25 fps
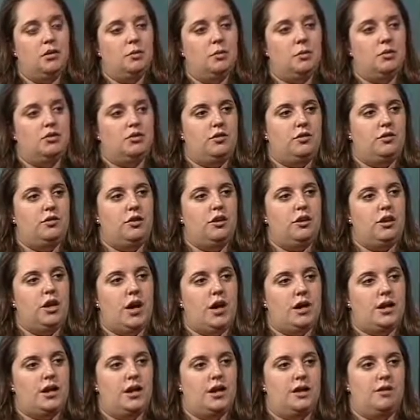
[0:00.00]
which is the
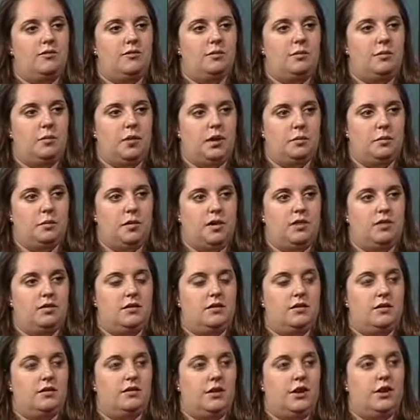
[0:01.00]
cognitive
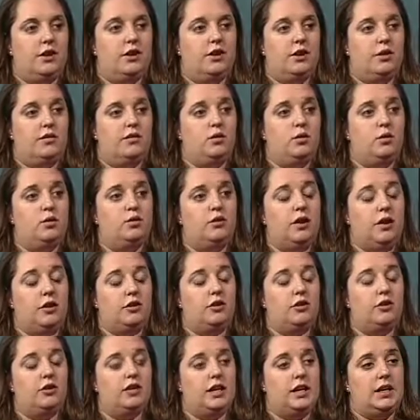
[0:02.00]
impairment severe enough to
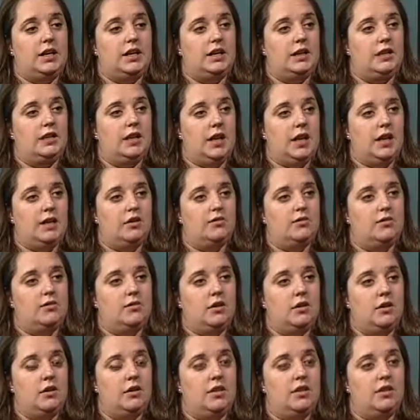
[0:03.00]
affect our daily life
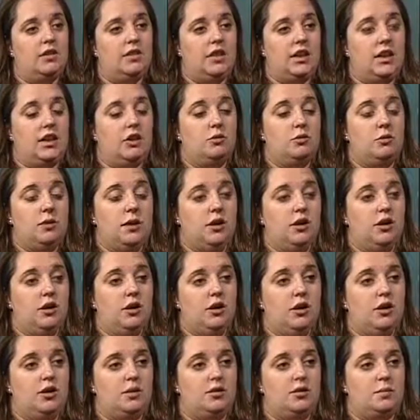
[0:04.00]
that could be
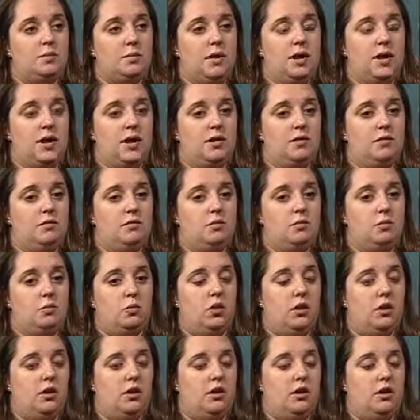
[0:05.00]
caused by
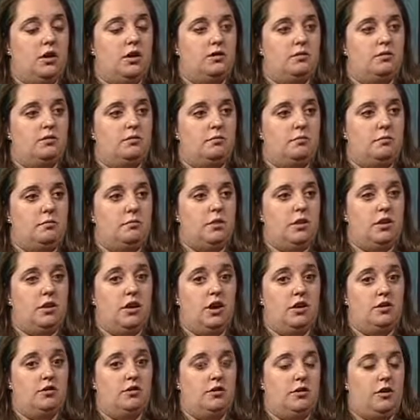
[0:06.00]
one of
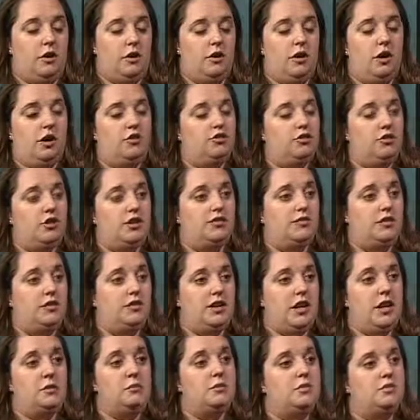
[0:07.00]
100
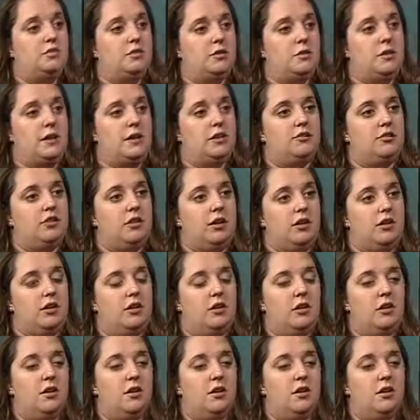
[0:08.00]
different types of dementia,